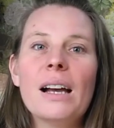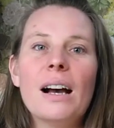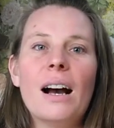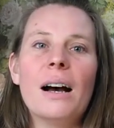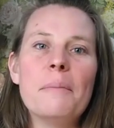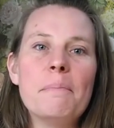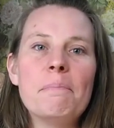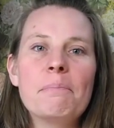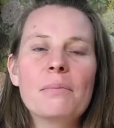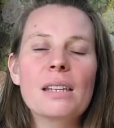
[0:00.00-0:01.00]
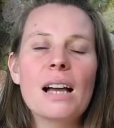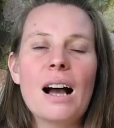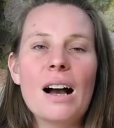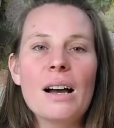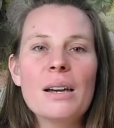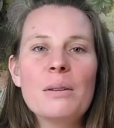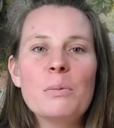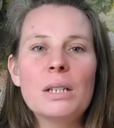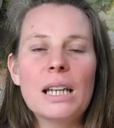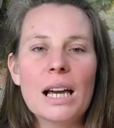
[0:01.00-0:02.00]
I
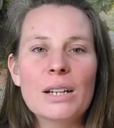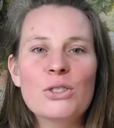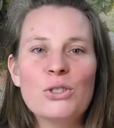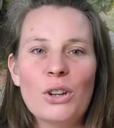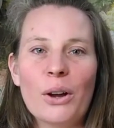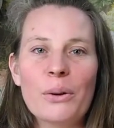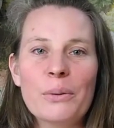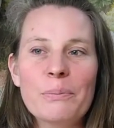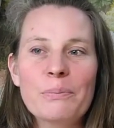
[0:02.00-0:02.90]
would like to know,